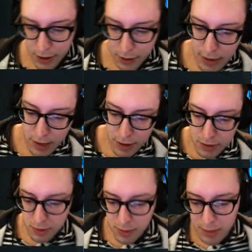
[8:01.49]
Your
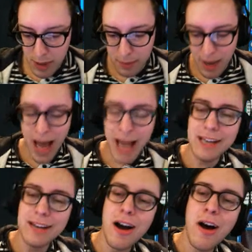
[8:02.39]
Rakdos would have been bomb. I
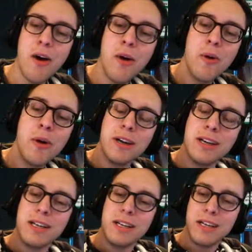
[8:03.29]
know.
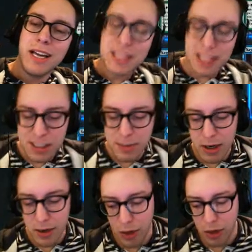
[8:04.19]
Is the
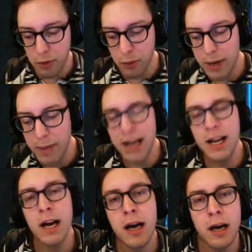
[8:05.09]
Spirit the 3
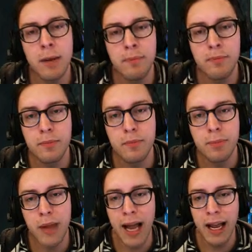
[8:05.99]
mana
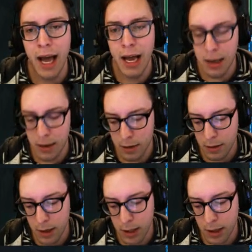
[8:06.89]
black guy?
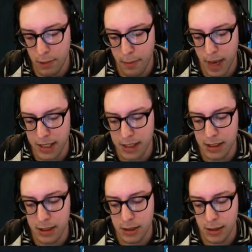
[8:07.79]
The
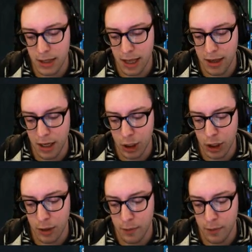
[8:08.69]
Menace Death Touch?